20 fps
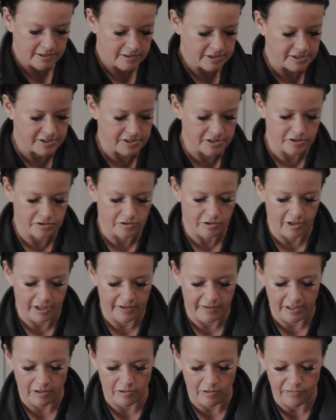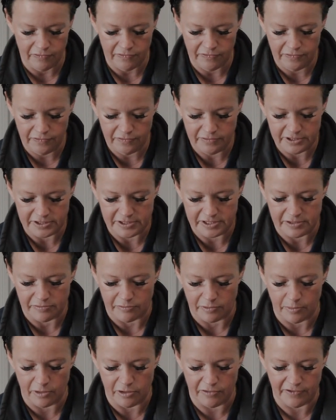just to dry that off, just to
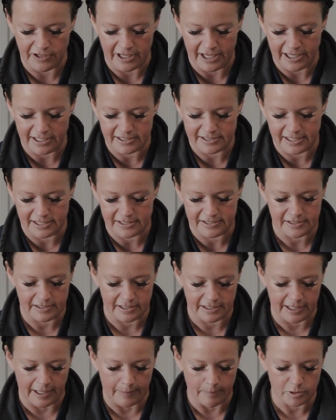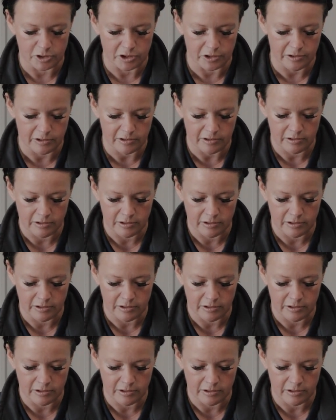remove your excess gumption.